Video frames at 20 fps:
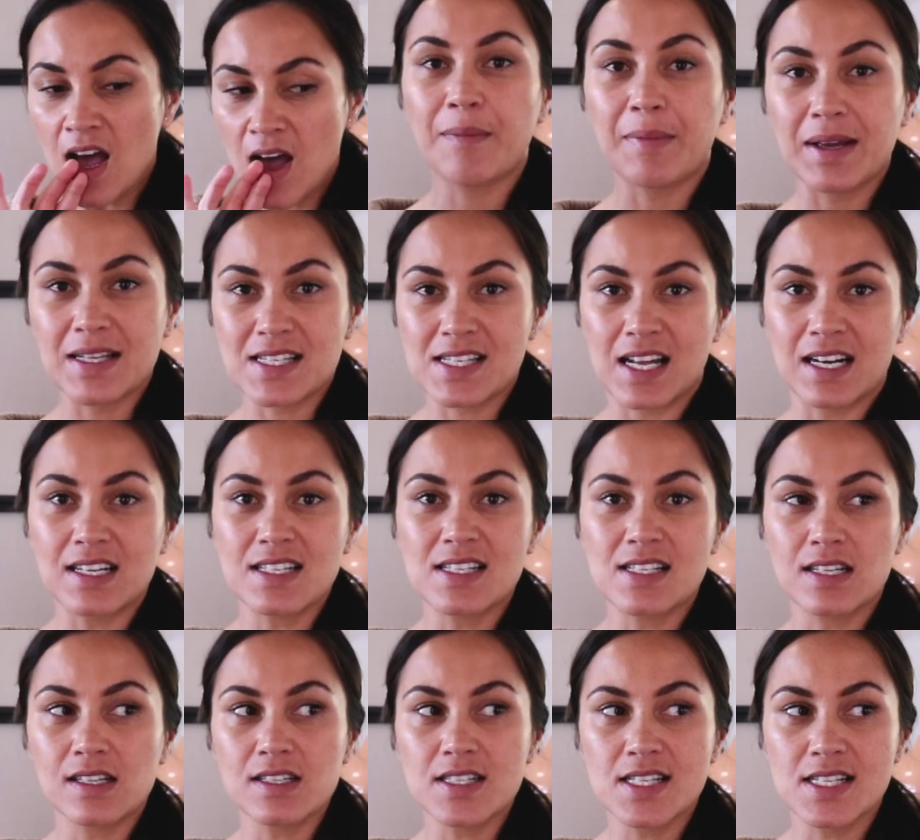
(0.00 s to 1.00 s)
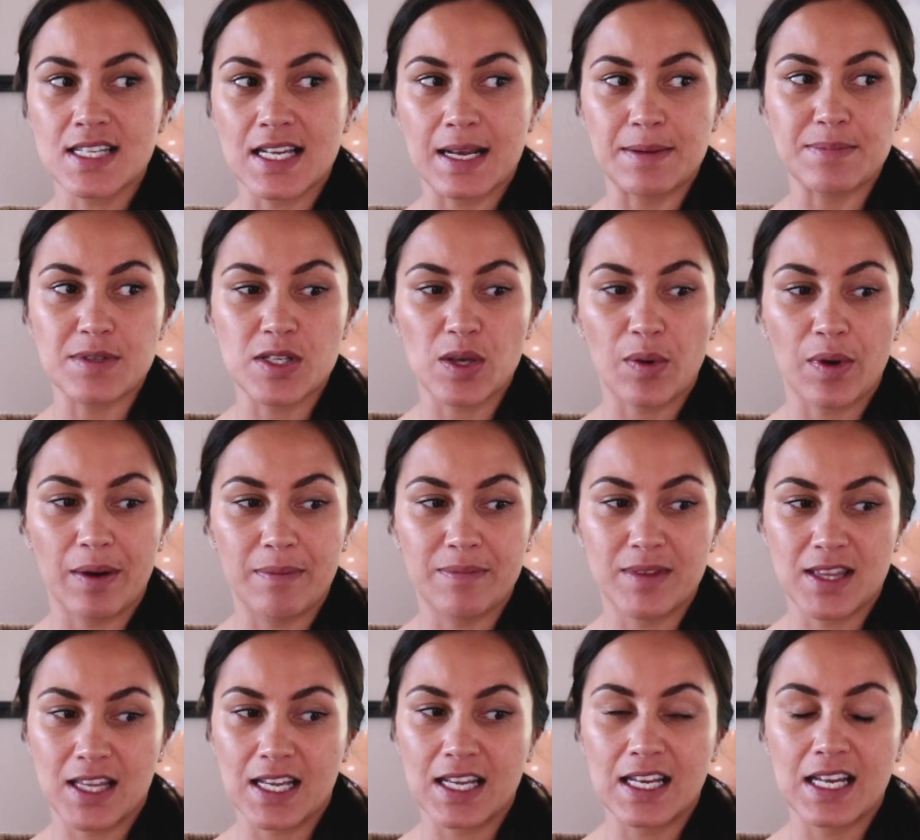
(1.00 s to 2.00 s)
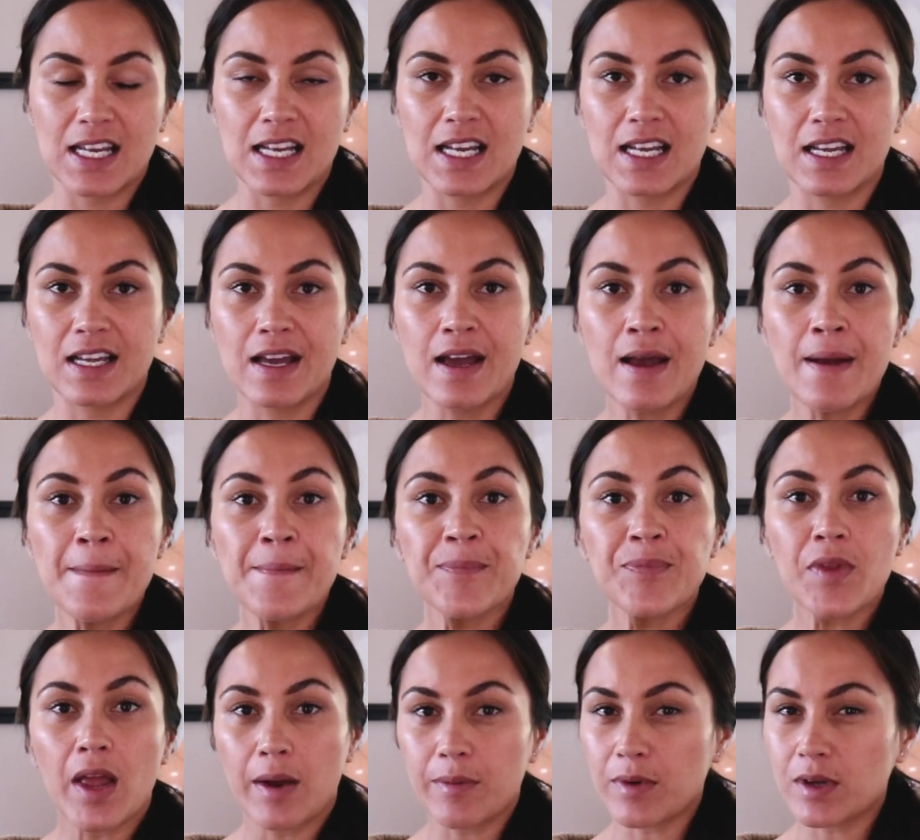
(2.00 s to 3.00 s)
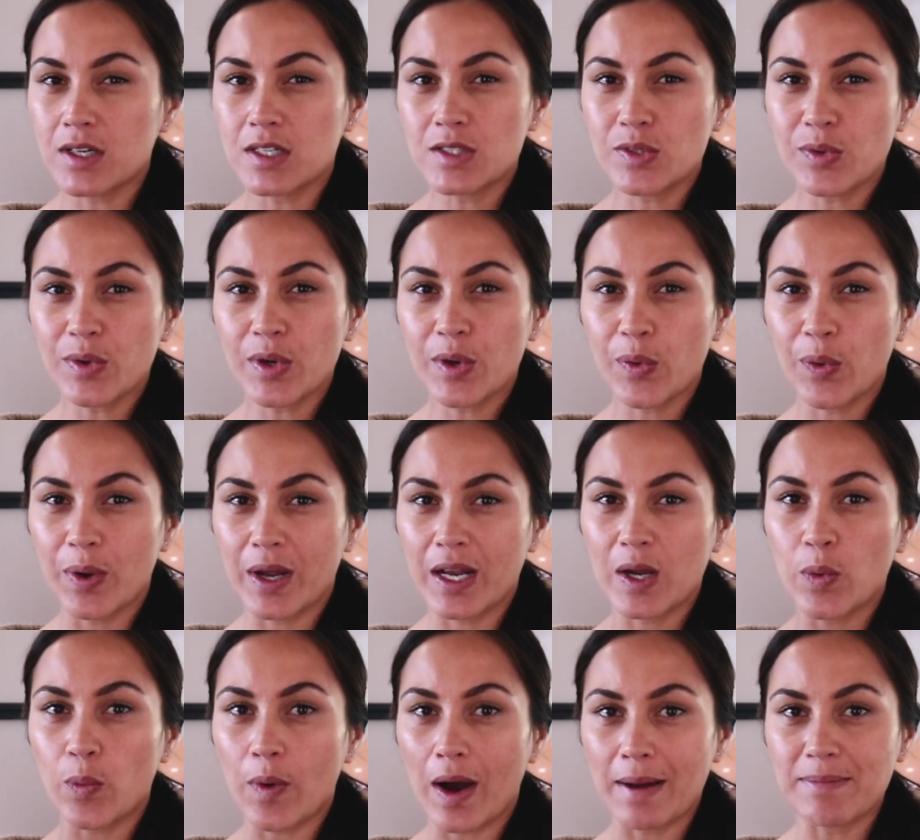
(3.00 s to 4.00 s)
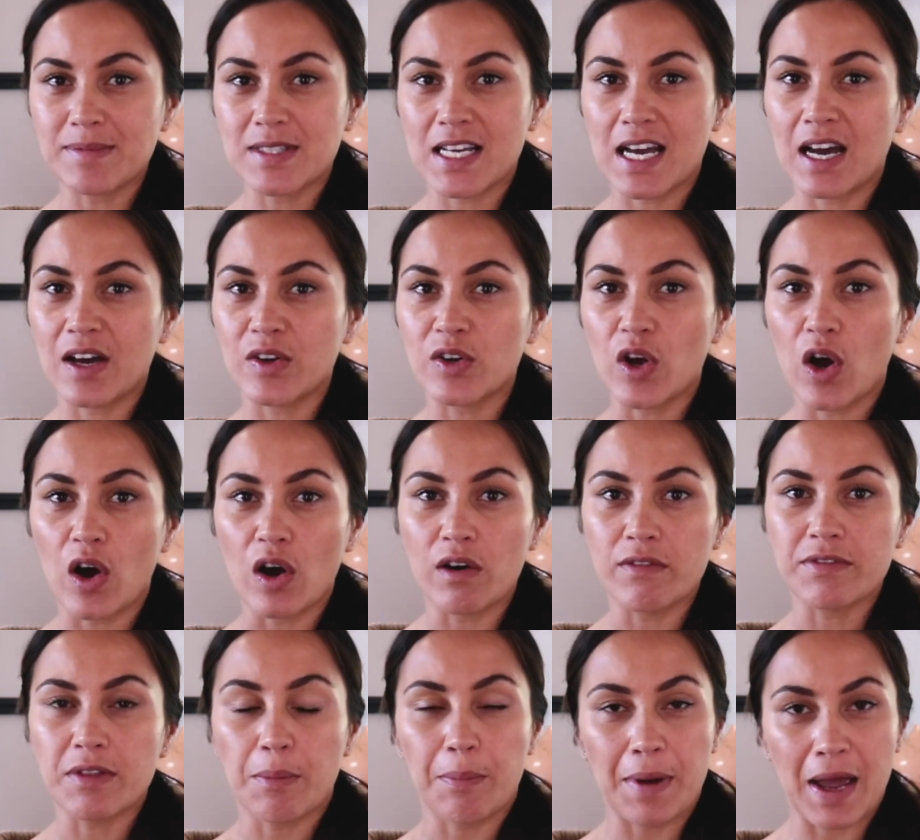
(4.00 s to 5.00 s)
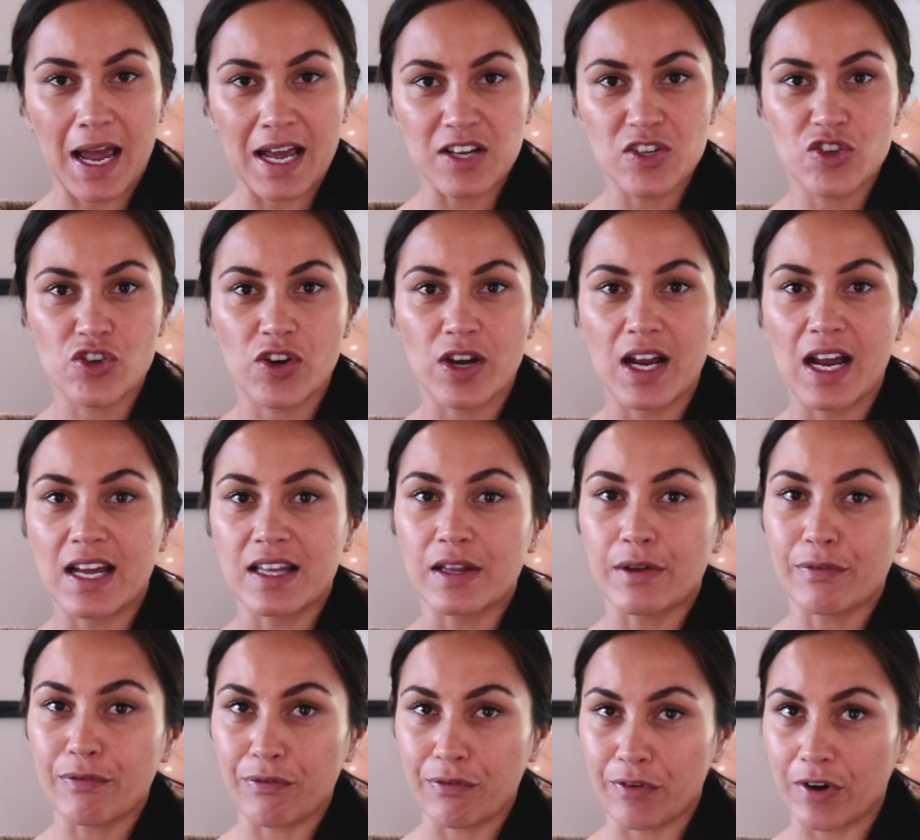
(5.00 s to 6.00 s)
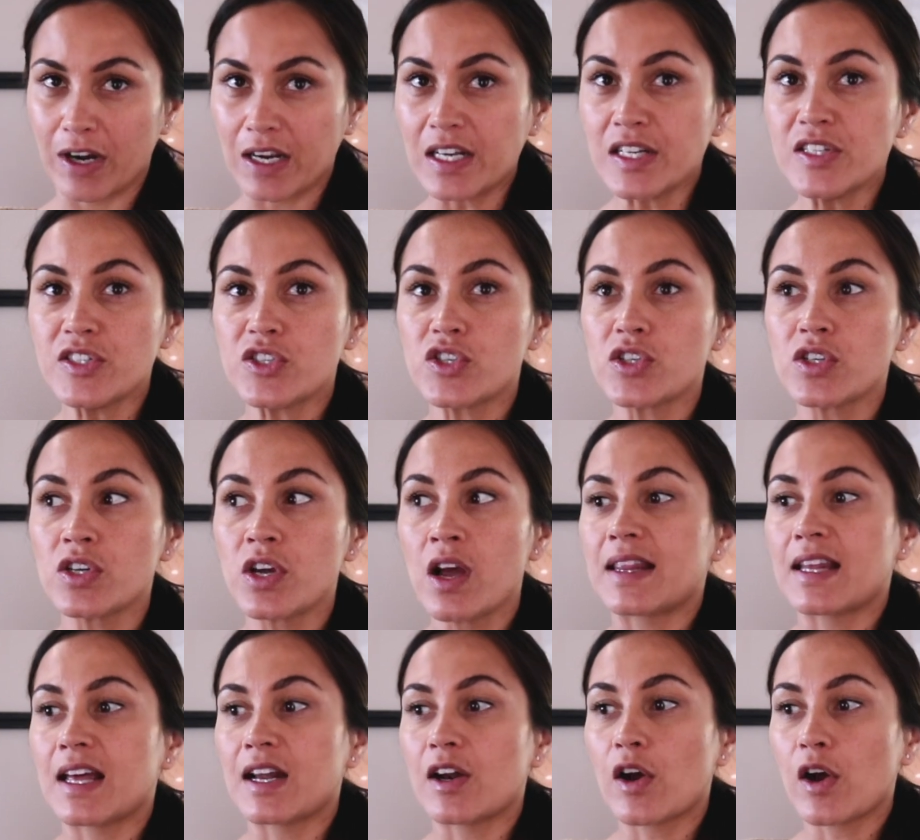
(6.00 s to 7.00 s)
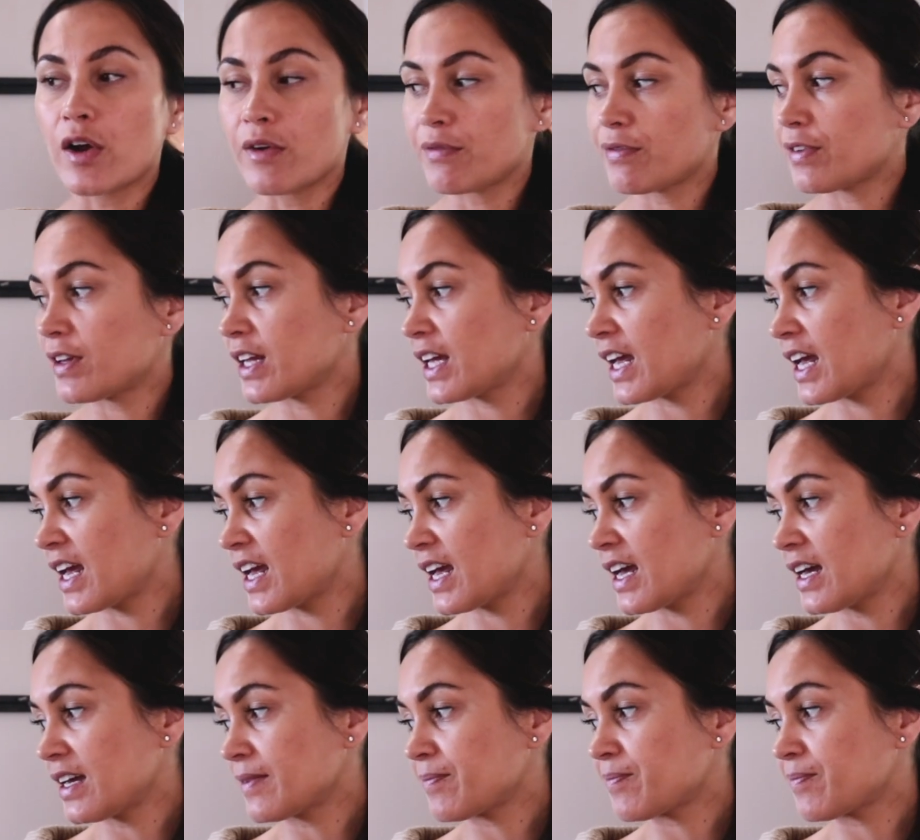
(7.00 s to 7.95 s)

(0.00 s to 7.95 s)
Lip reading: My son is still asleep, so I'm thinking I'm going to do a quick wipe down of the pantry and the fridge, and then hopefully